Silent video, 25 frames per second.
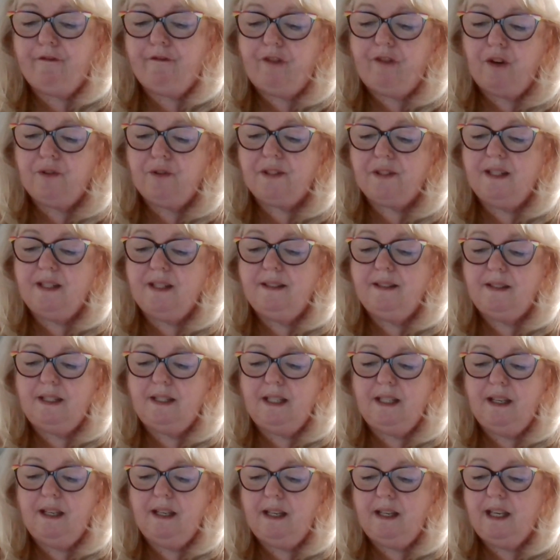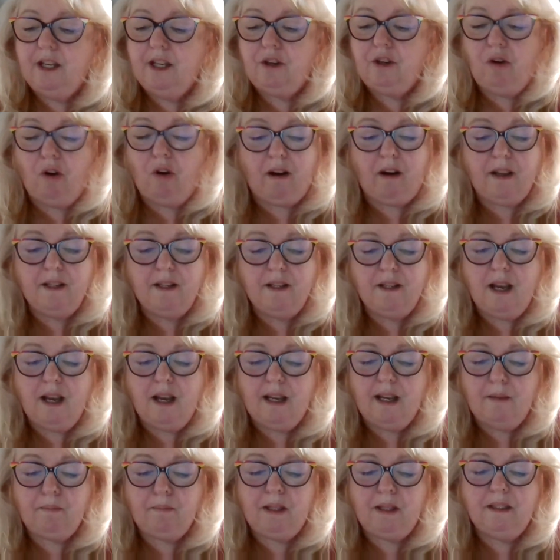at first as deity and
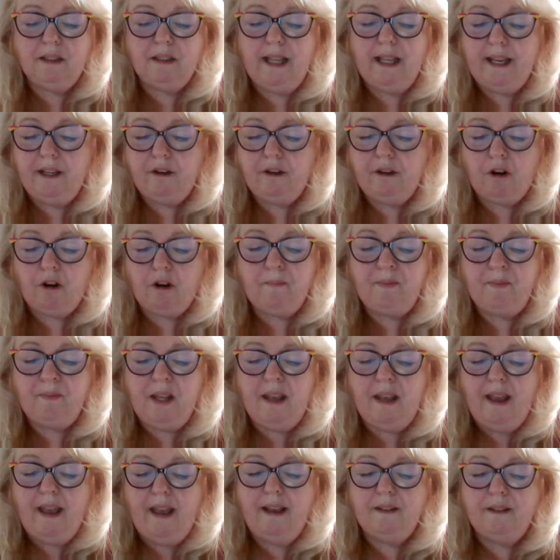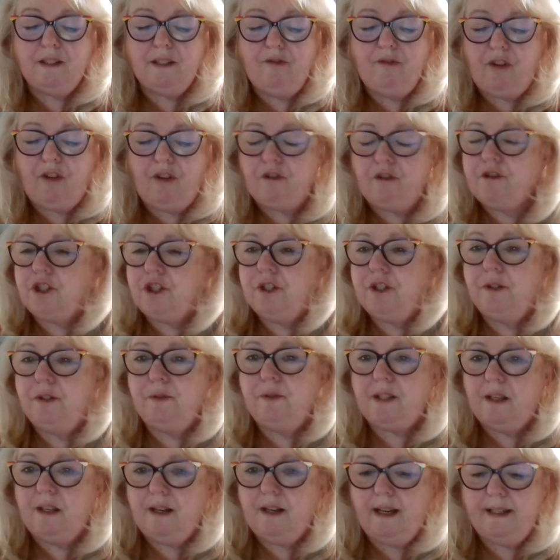archetype, and later as
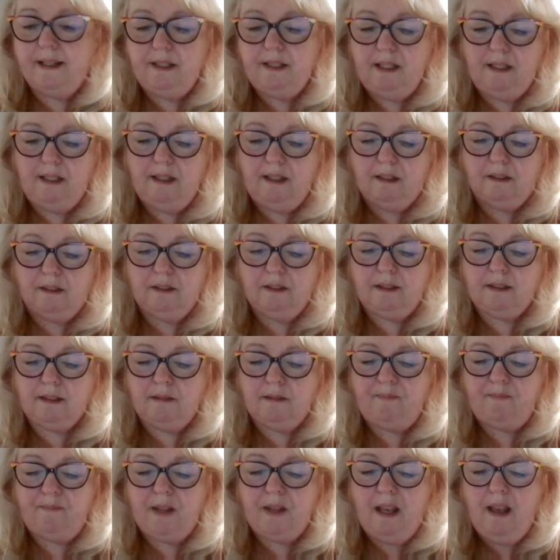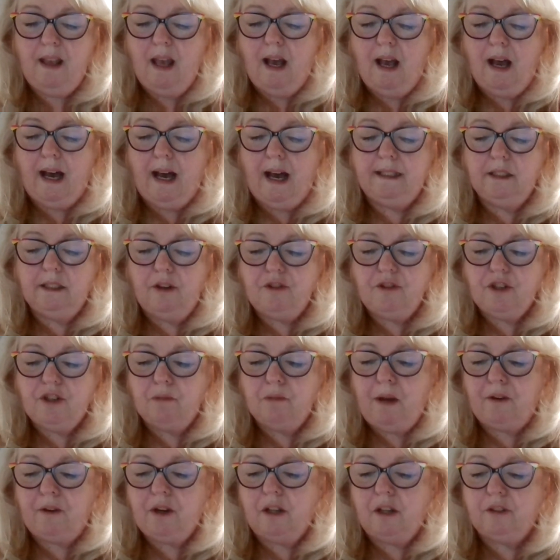virtues and ideals. I learned
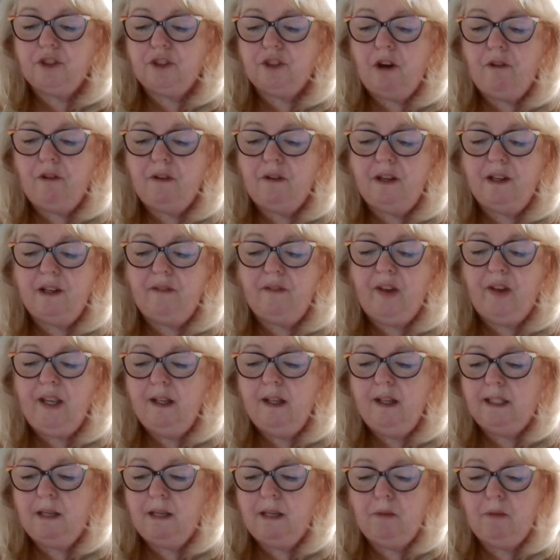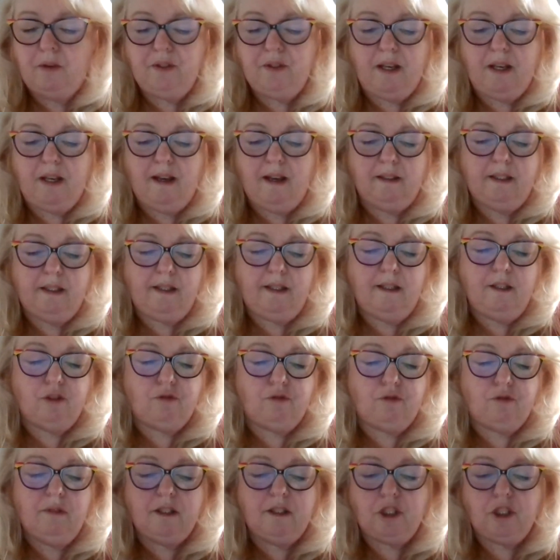about alternative healing
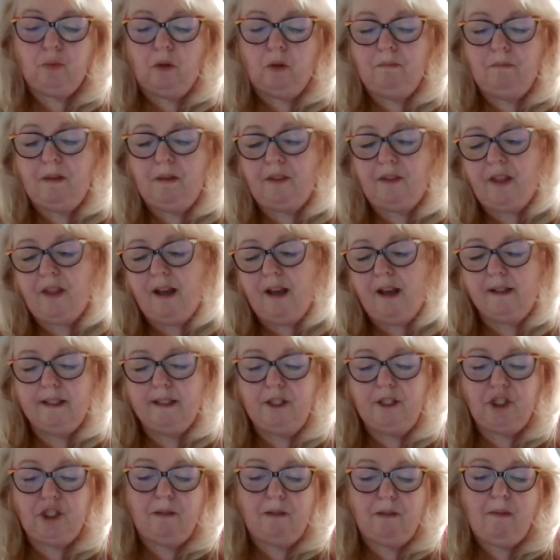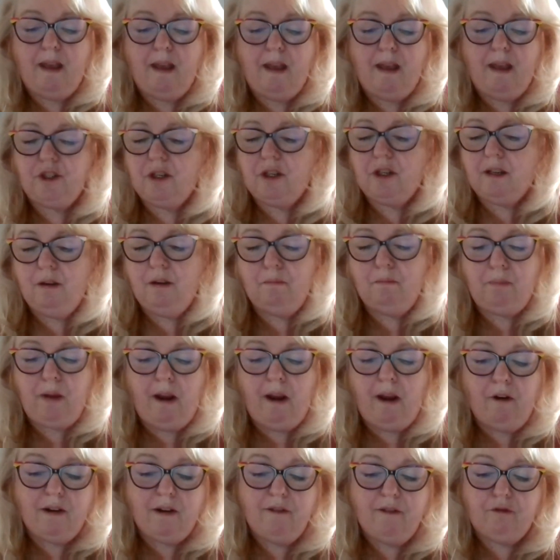modalities, ritual, mythology, magic,
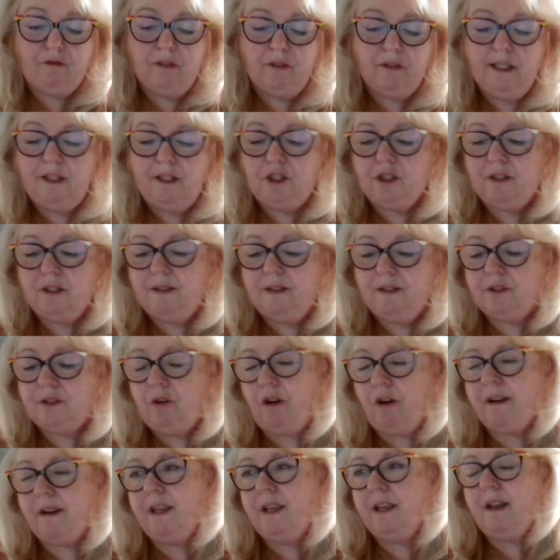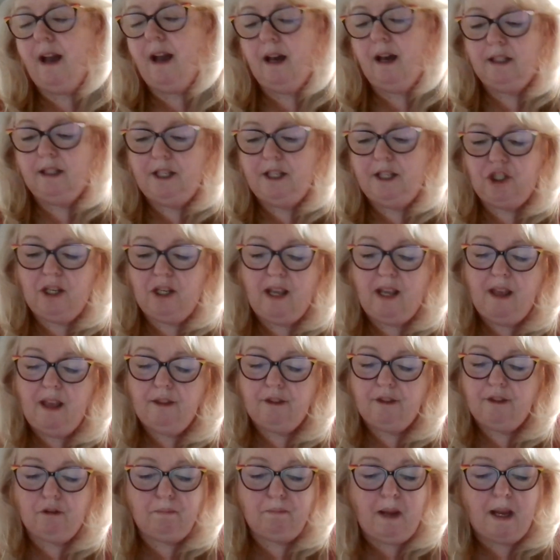comparative religions, archaeology,
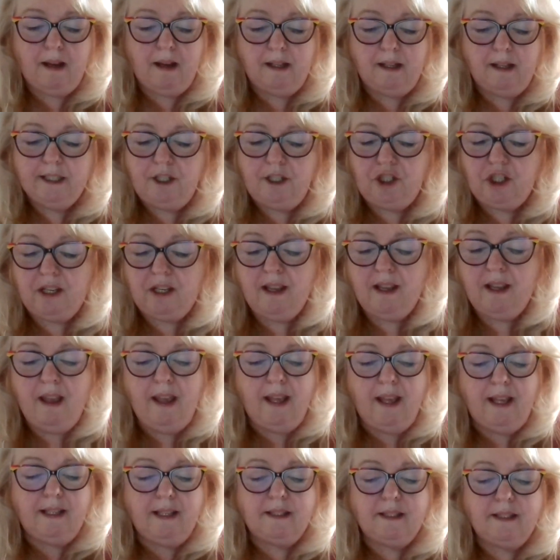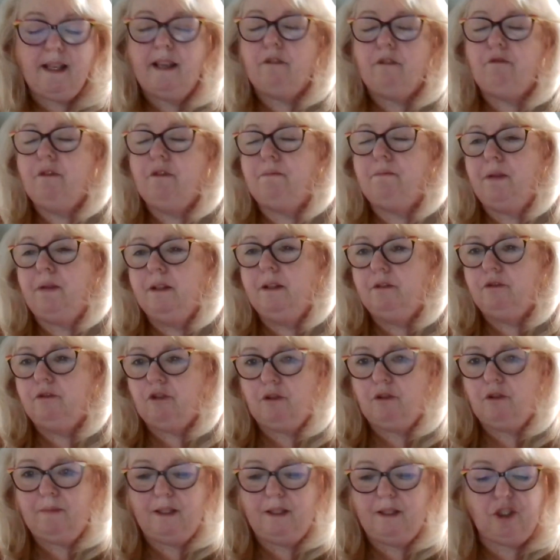anthropology, sacred
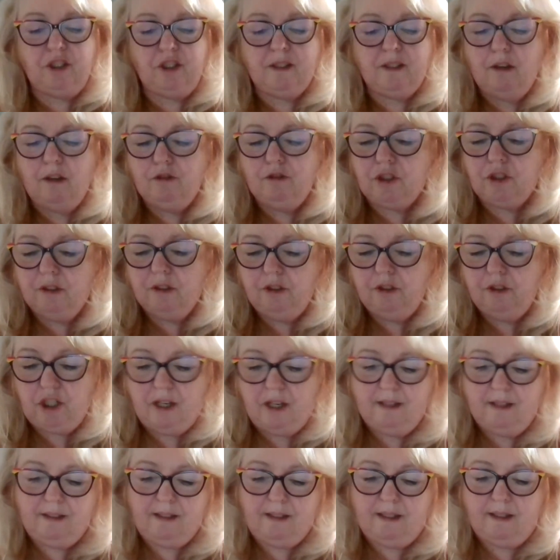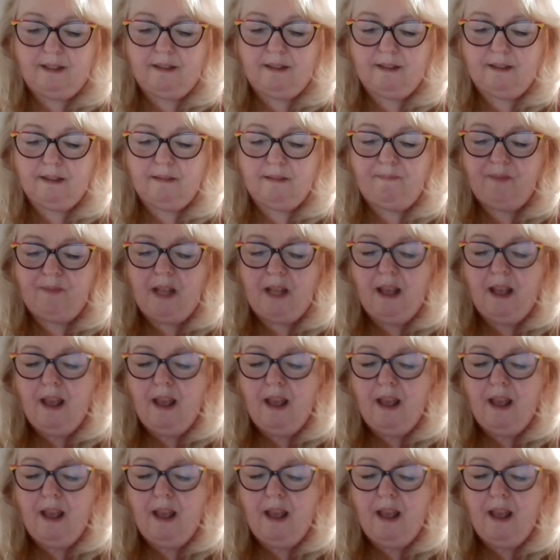pilgrimage, social justice.